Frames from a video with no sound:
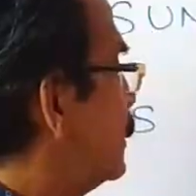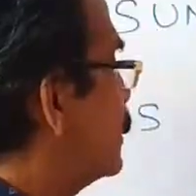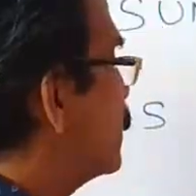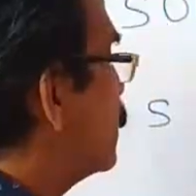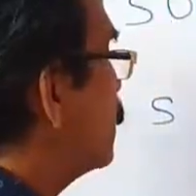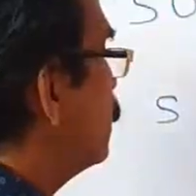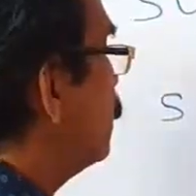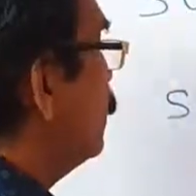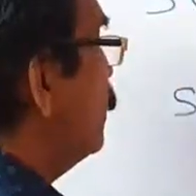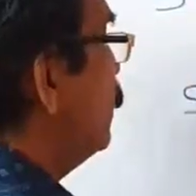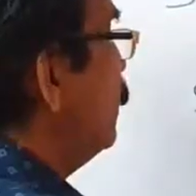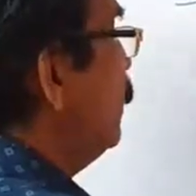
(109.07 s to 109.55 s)

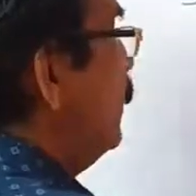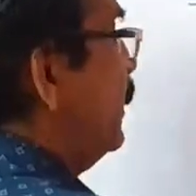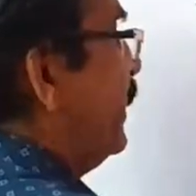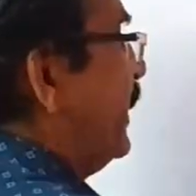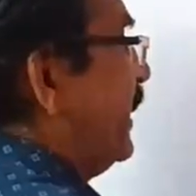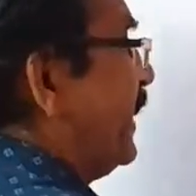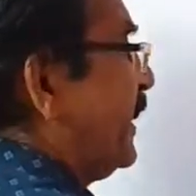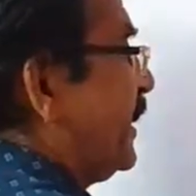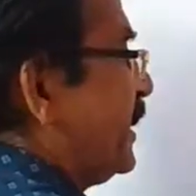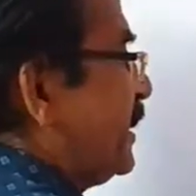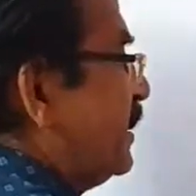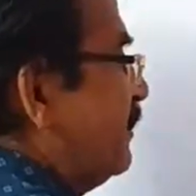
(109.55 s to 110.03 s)
So
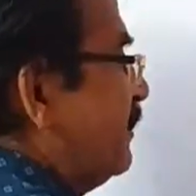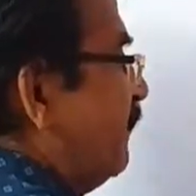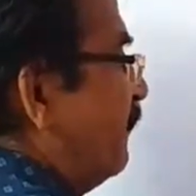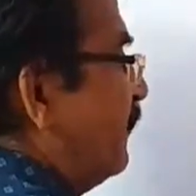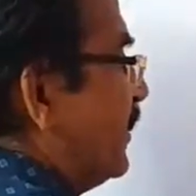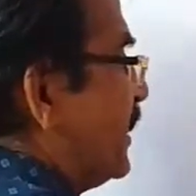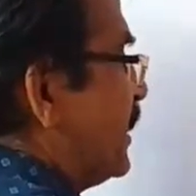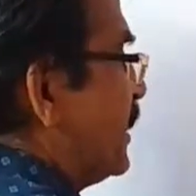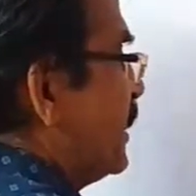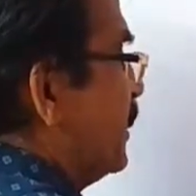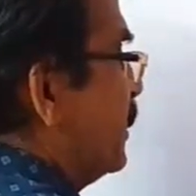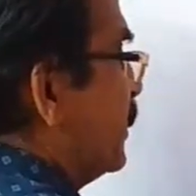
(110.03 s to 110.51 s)
let us
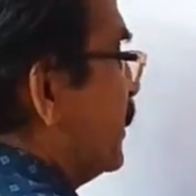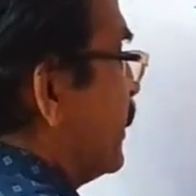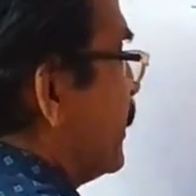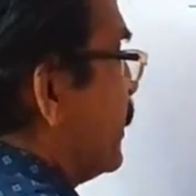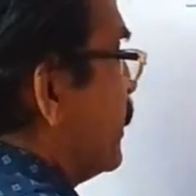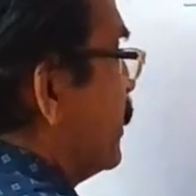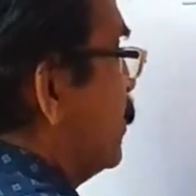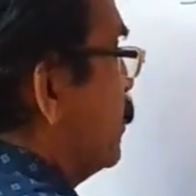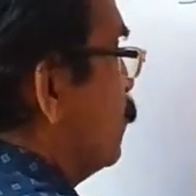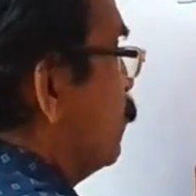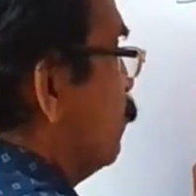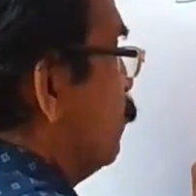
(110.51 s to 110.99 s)
fix
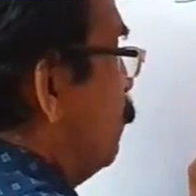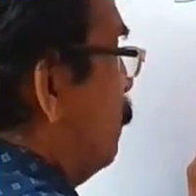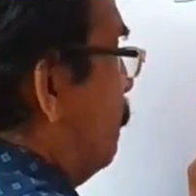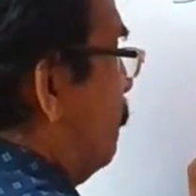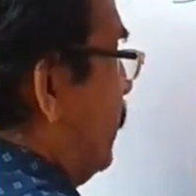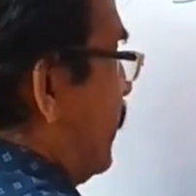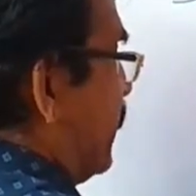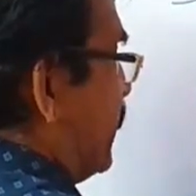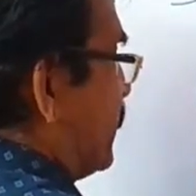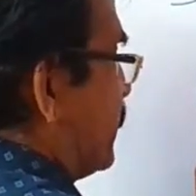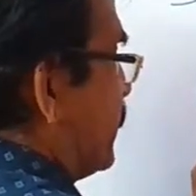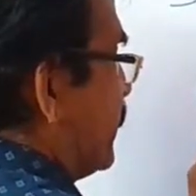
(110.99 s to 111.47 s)
these
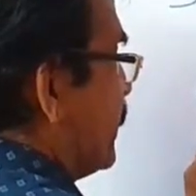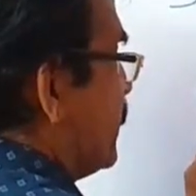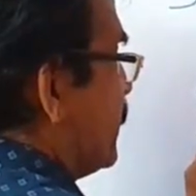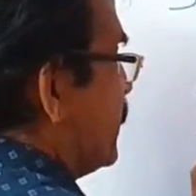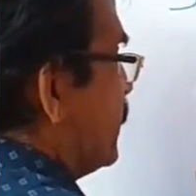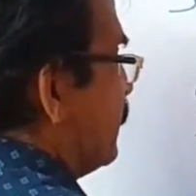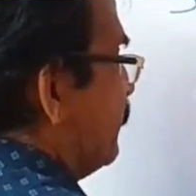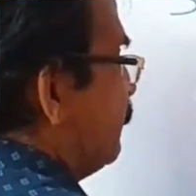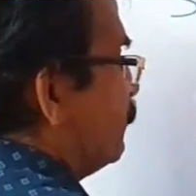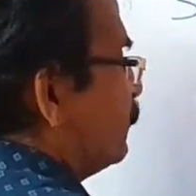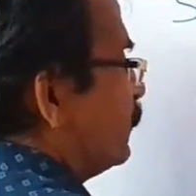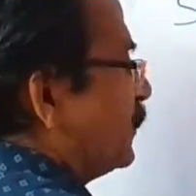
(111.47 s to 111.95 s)
two
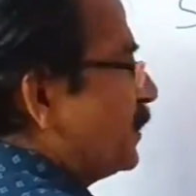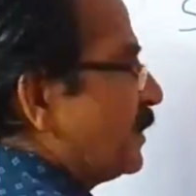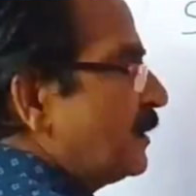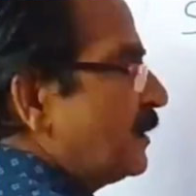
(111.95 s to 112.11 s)
places.